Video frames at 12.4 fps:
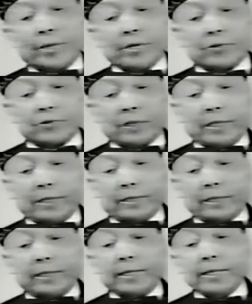
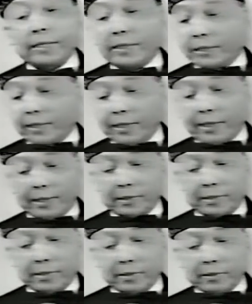especially the leading
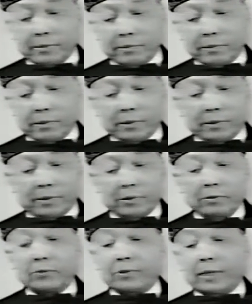class,
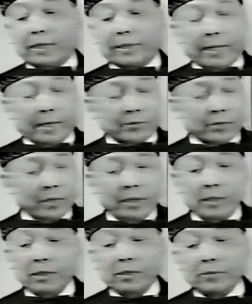do not
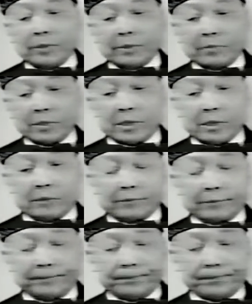actually know
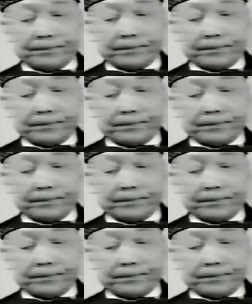themselves.